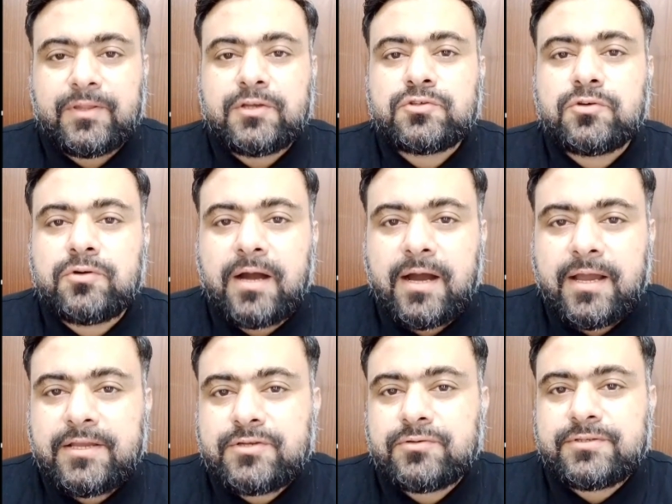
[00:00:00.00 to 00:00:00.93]
So
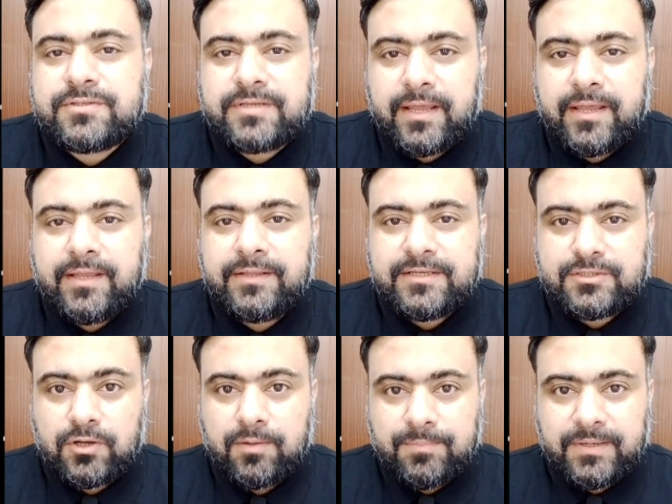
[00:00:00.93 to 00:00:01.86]
I should say this
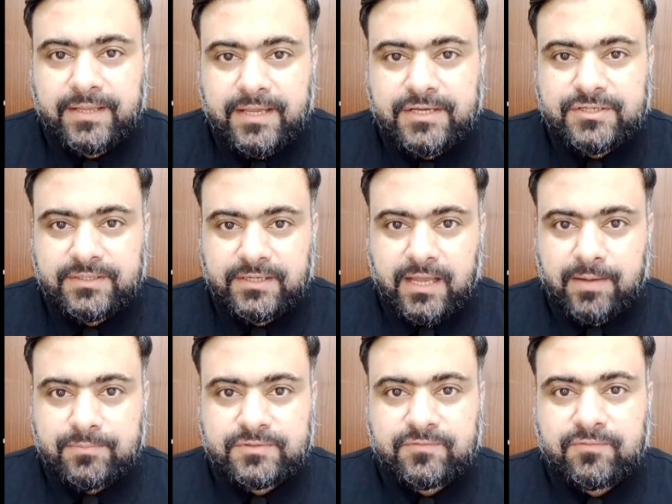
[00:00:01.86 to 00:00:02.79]
obligation
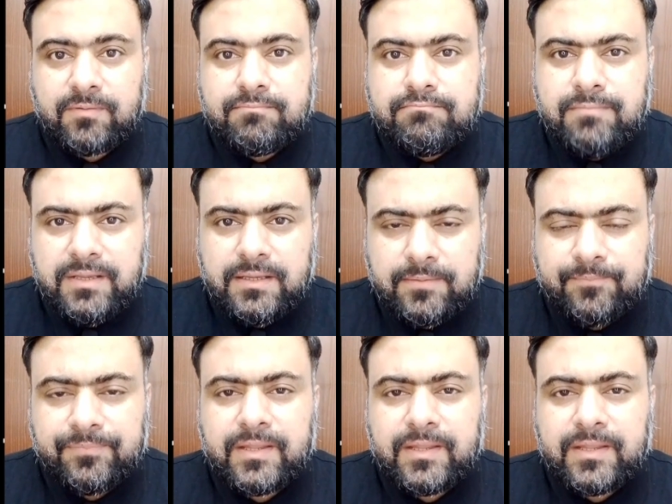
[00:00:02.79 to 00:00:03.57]
comes from me.